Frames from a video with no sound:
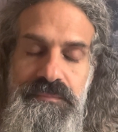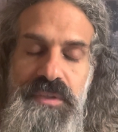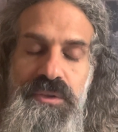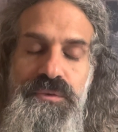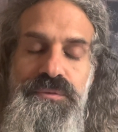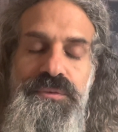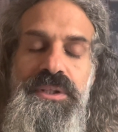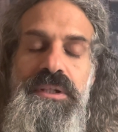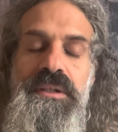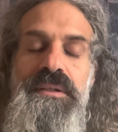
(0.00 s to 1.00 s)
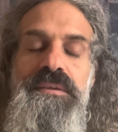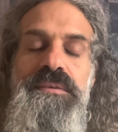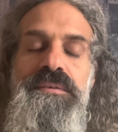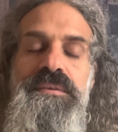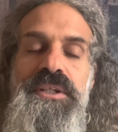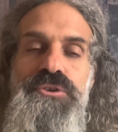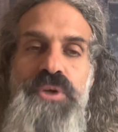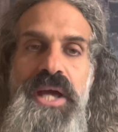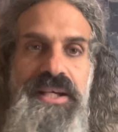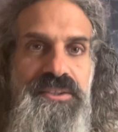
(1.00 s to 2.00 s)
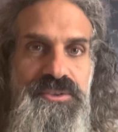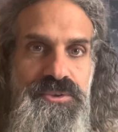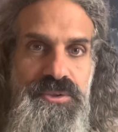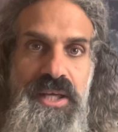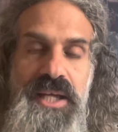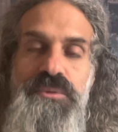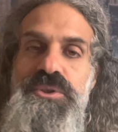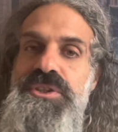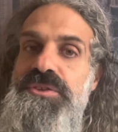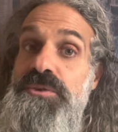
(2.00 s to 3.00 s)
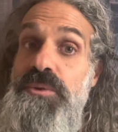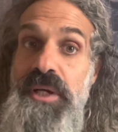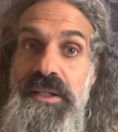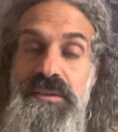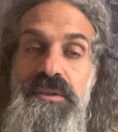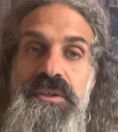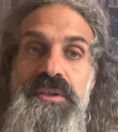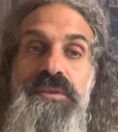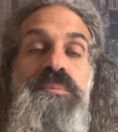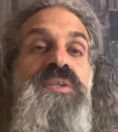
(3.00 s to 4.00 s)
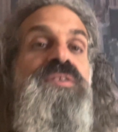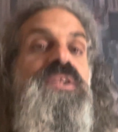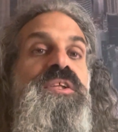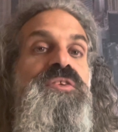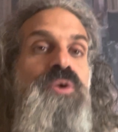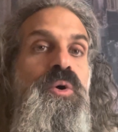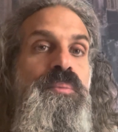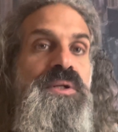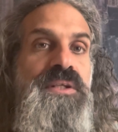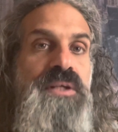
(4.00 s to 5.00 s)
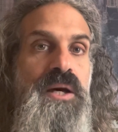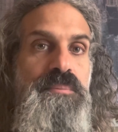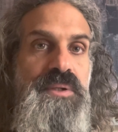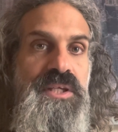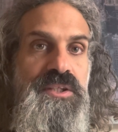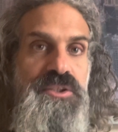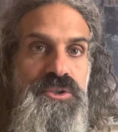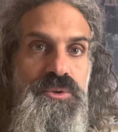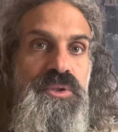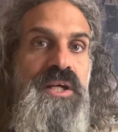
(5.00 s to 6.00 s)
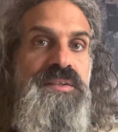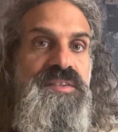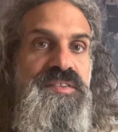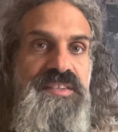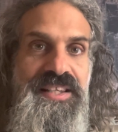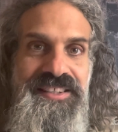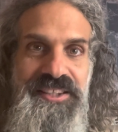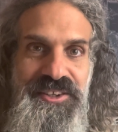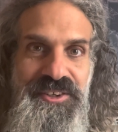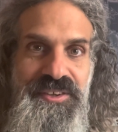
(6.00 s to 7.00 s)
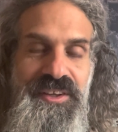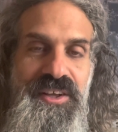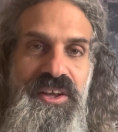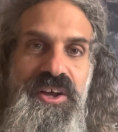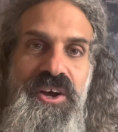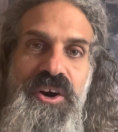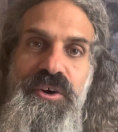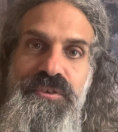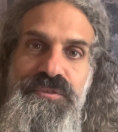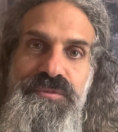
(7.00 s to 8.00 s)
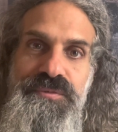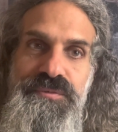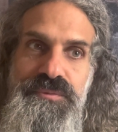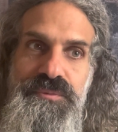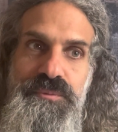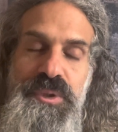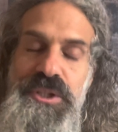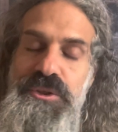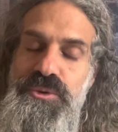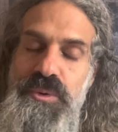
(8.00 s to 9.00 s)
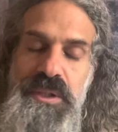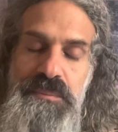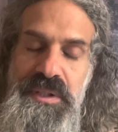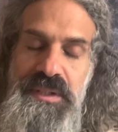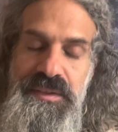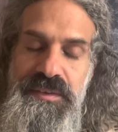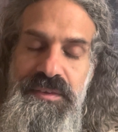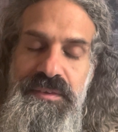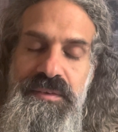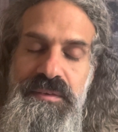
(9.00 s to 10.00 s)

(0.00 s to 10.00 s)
You feel attracted to that, which is great. It means that it's opening up in you the understanding of what it truly means.